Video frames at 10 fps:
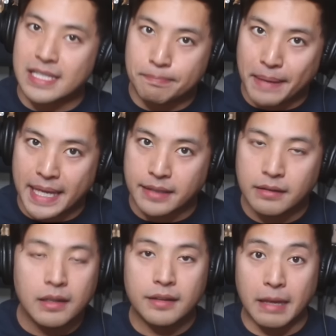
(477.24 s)
spin.
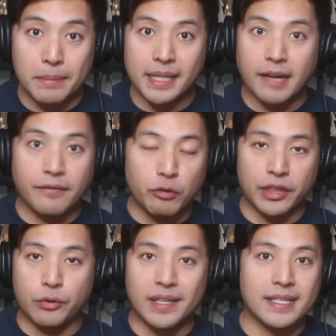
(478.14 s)
Let me level
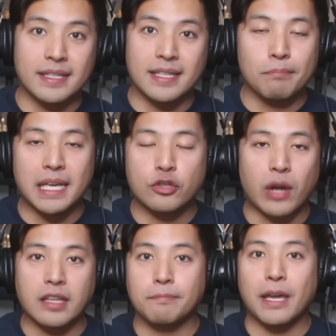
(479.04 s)
with you. This isn't me
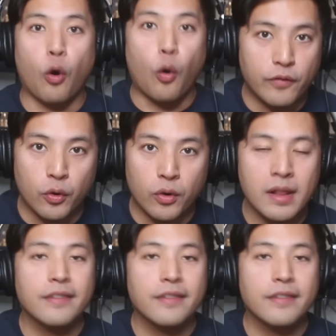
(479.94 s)
trying to be hopeful.